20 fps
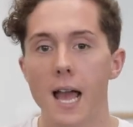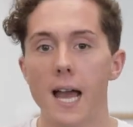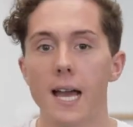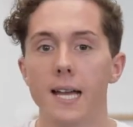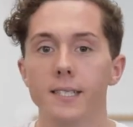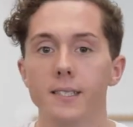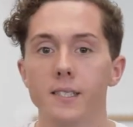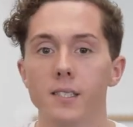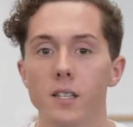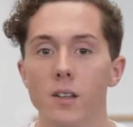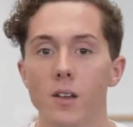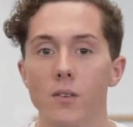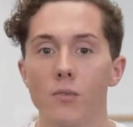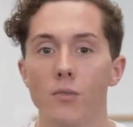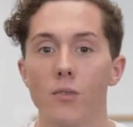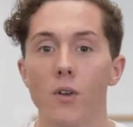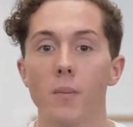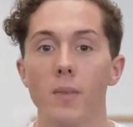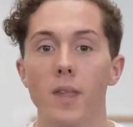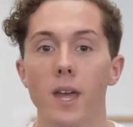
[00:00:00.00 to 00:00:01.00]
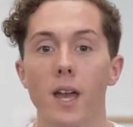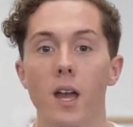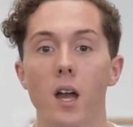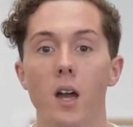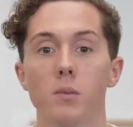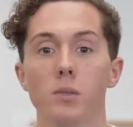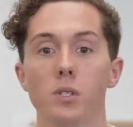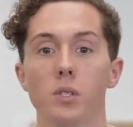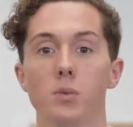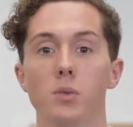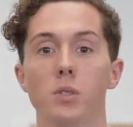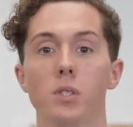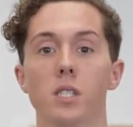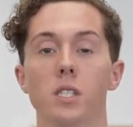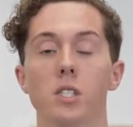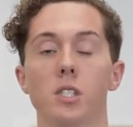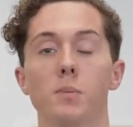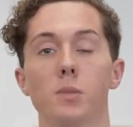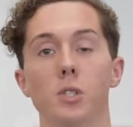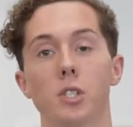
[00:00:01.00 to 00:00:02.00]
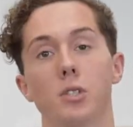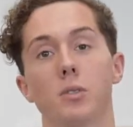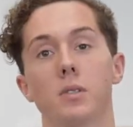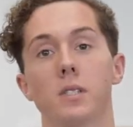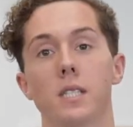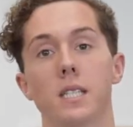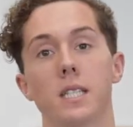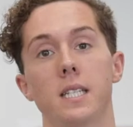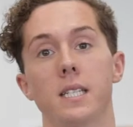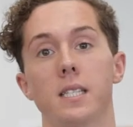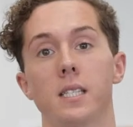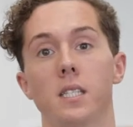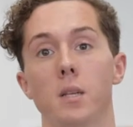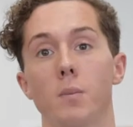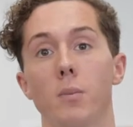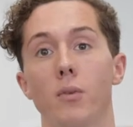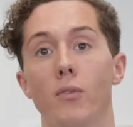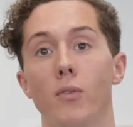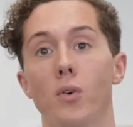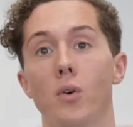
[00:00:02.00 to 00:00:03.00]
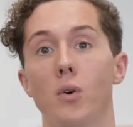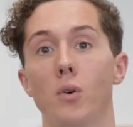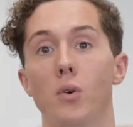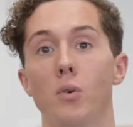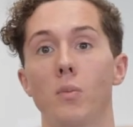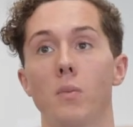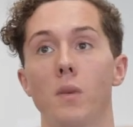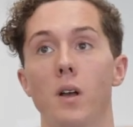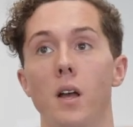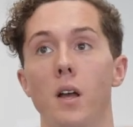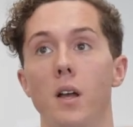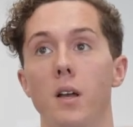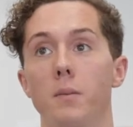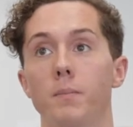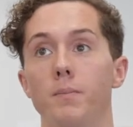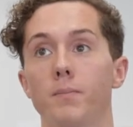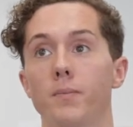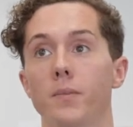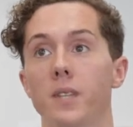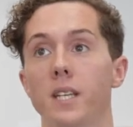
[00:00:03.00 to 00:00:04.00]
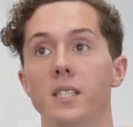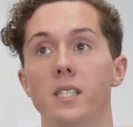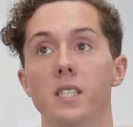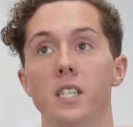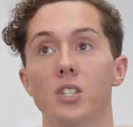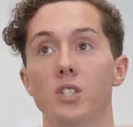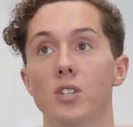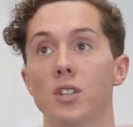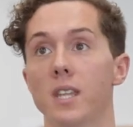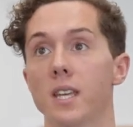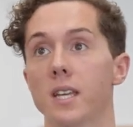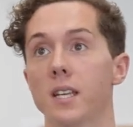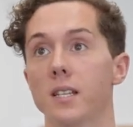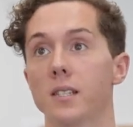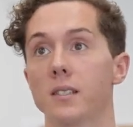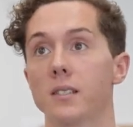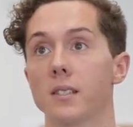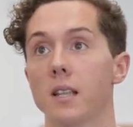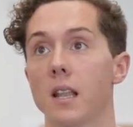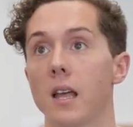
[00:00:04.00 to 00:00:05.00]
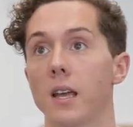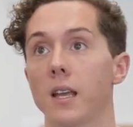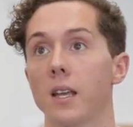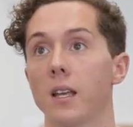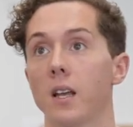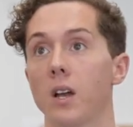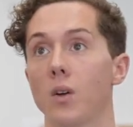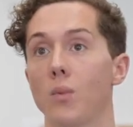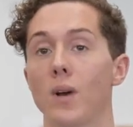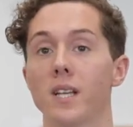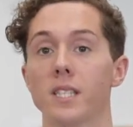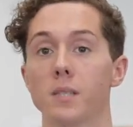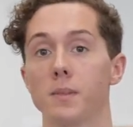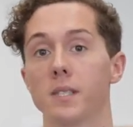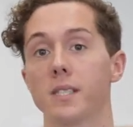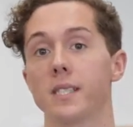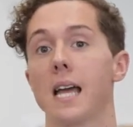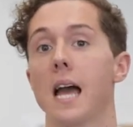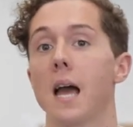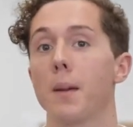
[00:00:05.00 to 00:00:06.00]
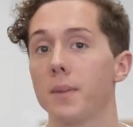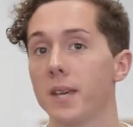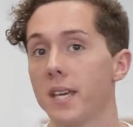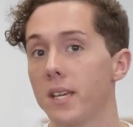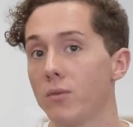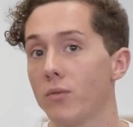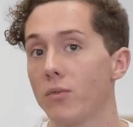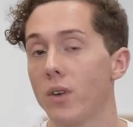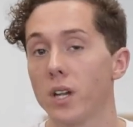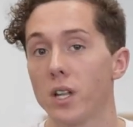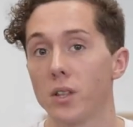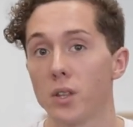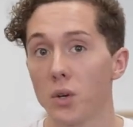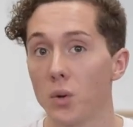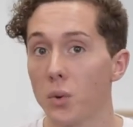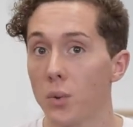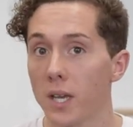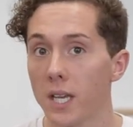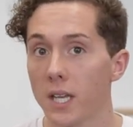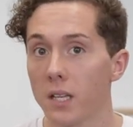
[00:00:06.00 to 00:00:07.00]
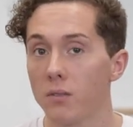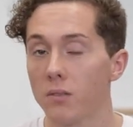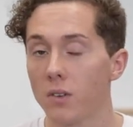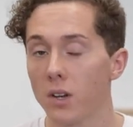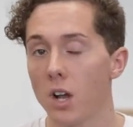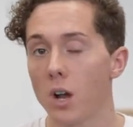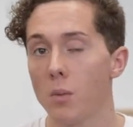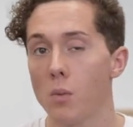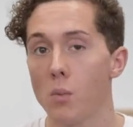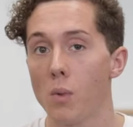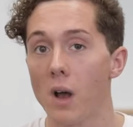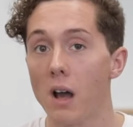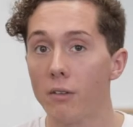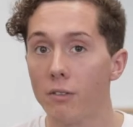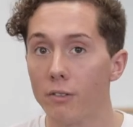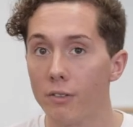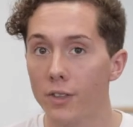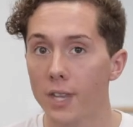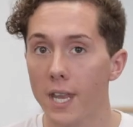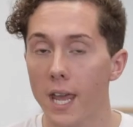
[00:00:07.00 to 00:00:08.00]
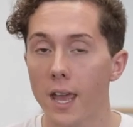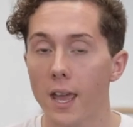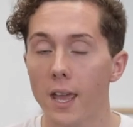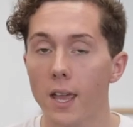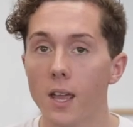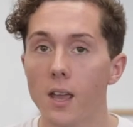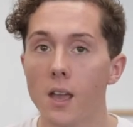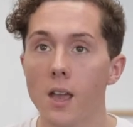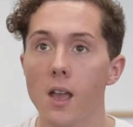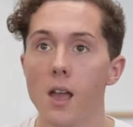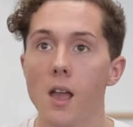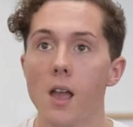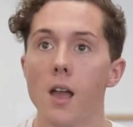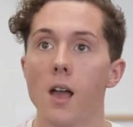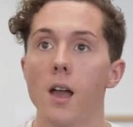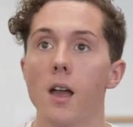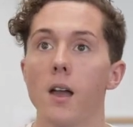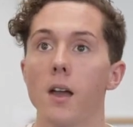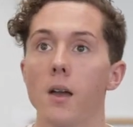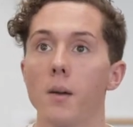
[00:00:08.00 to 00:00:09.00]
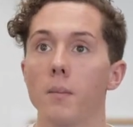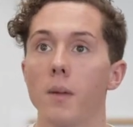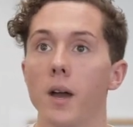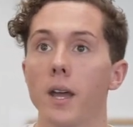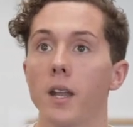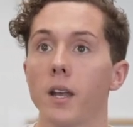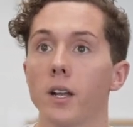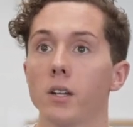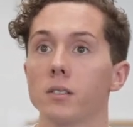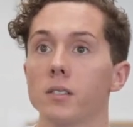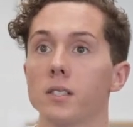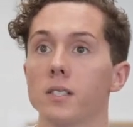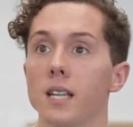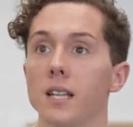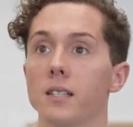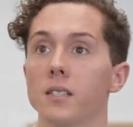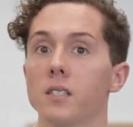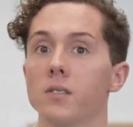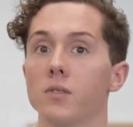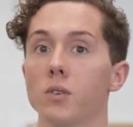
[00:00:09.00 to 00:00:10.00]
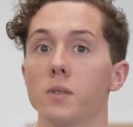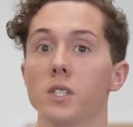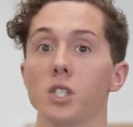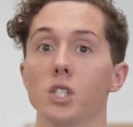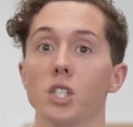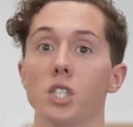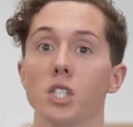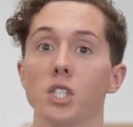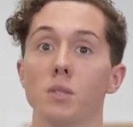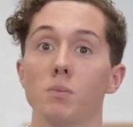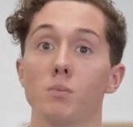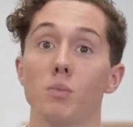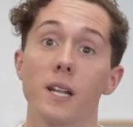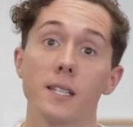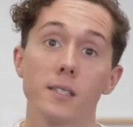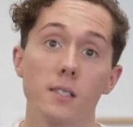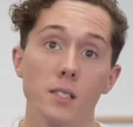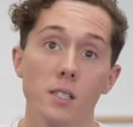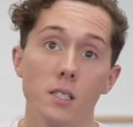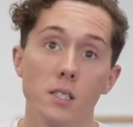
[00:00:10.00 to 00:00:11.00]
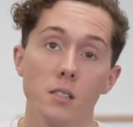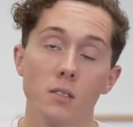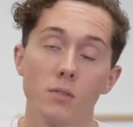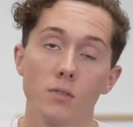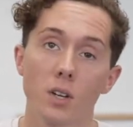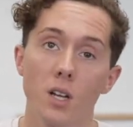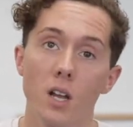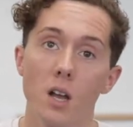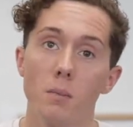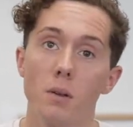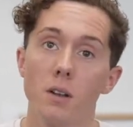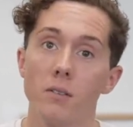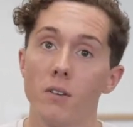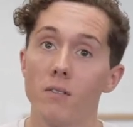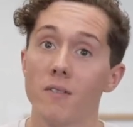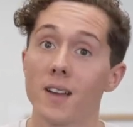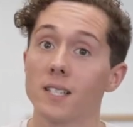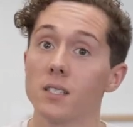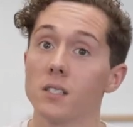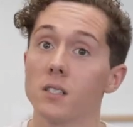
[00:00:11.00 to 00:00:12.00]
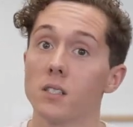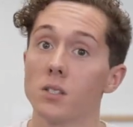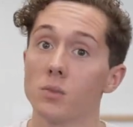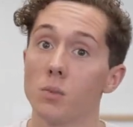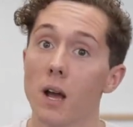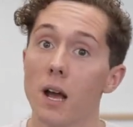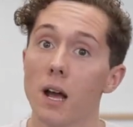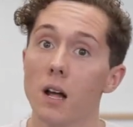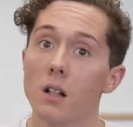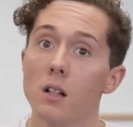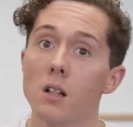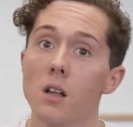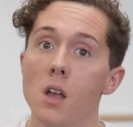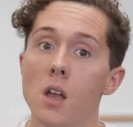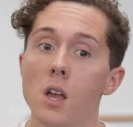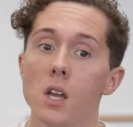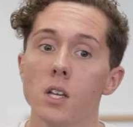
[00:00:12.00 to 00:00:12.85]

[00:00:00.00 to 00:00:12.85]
and from there I was awarded opportunities to perform at such things like Westminster Abbey in front of the Queen for Commonwealth Day, and I got to dance for Richard Branson for a couple of events as well.